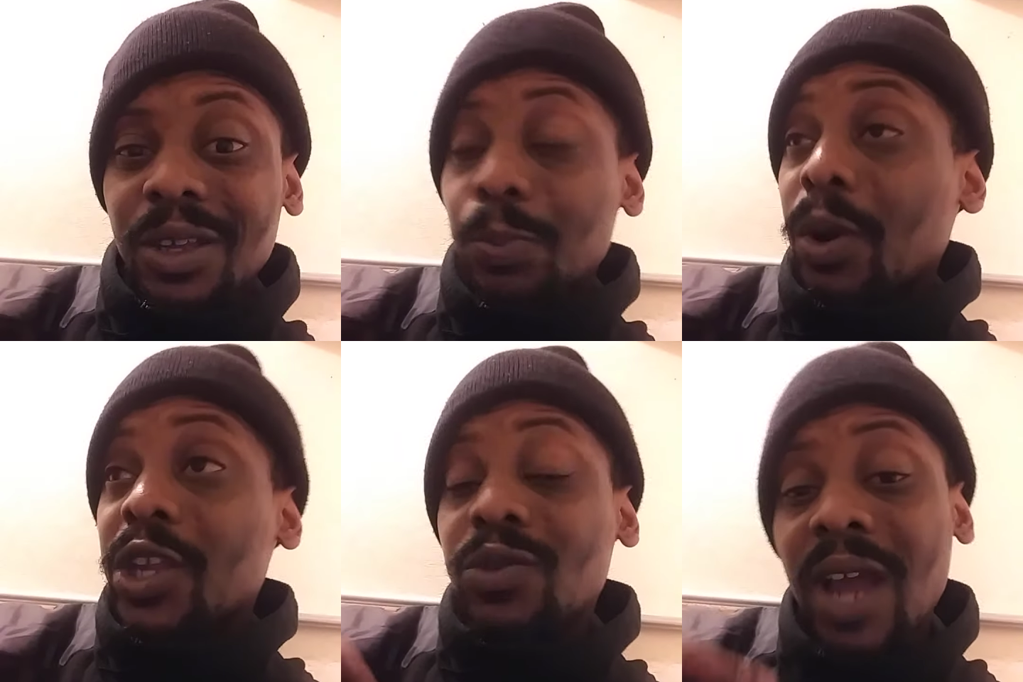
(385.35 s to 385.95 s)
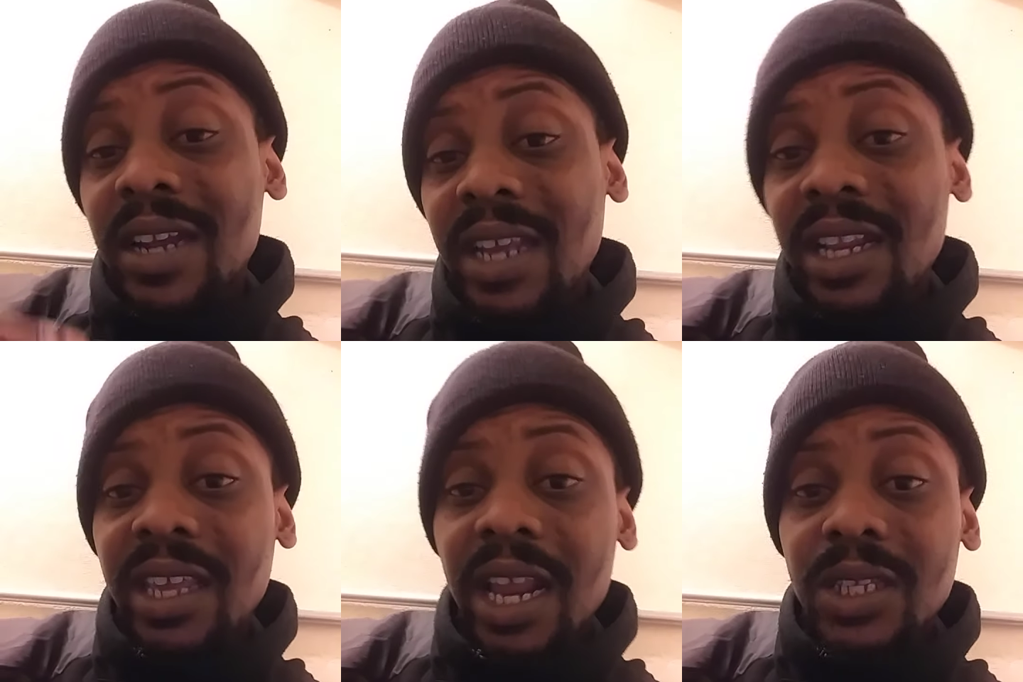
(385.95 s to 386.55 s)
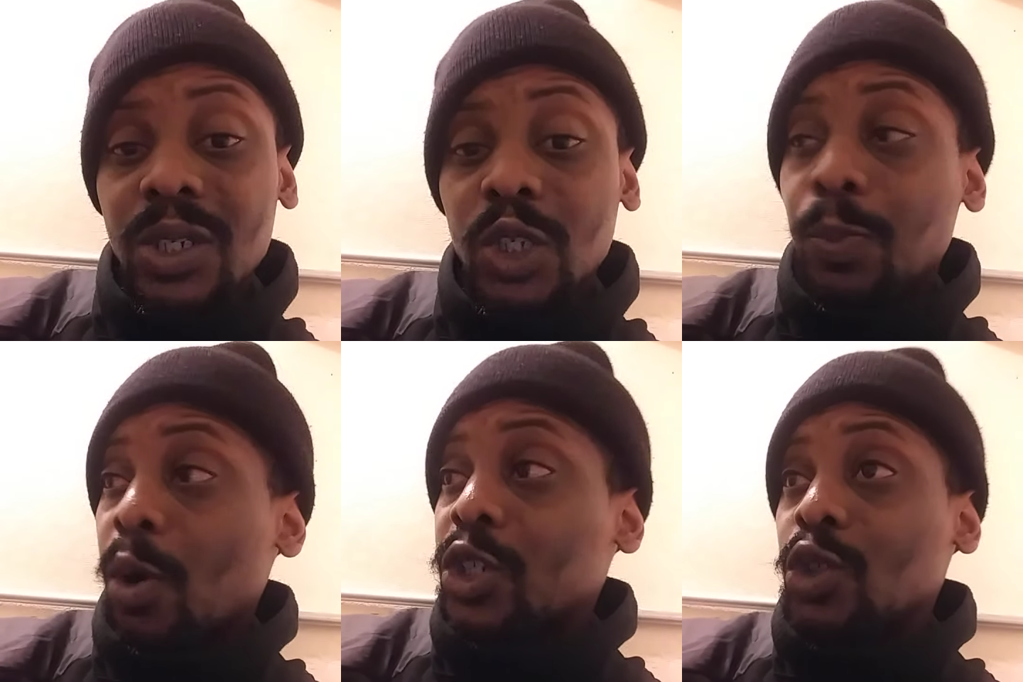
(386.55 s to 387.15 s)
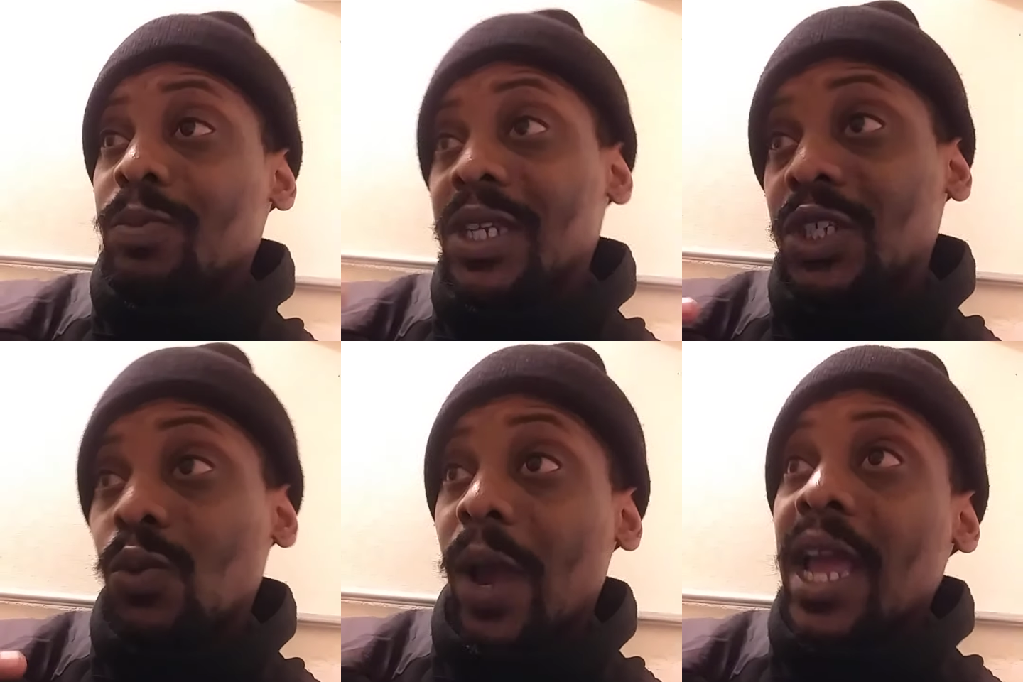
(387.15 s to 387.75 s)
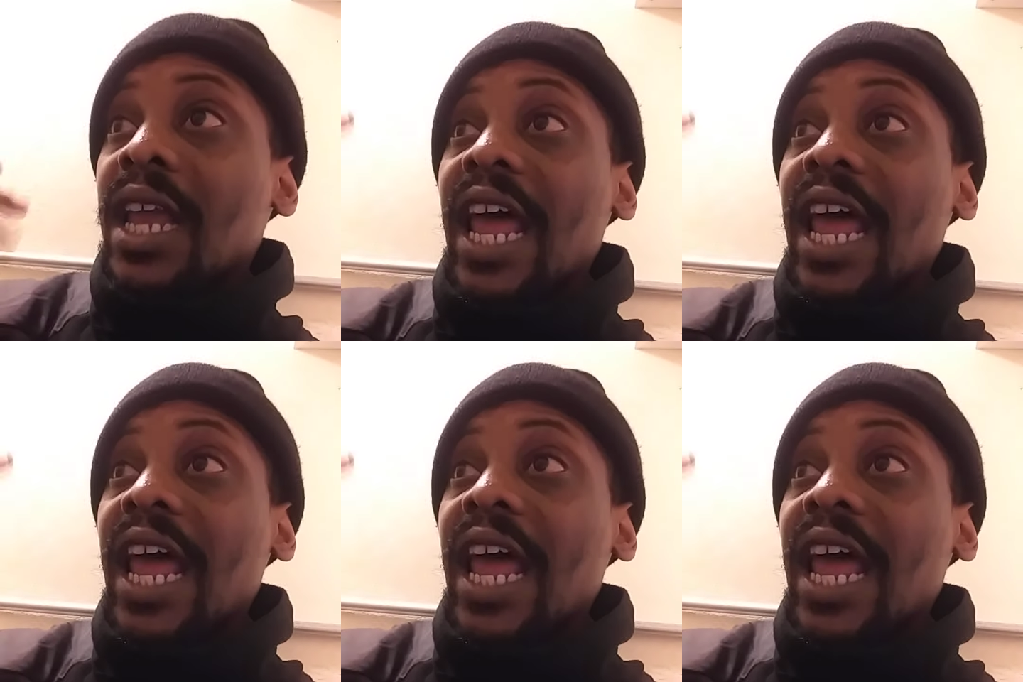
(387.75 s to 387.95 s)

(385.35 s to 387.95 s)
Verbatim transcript: Bro, you not dedicated to the sport. You missing weight.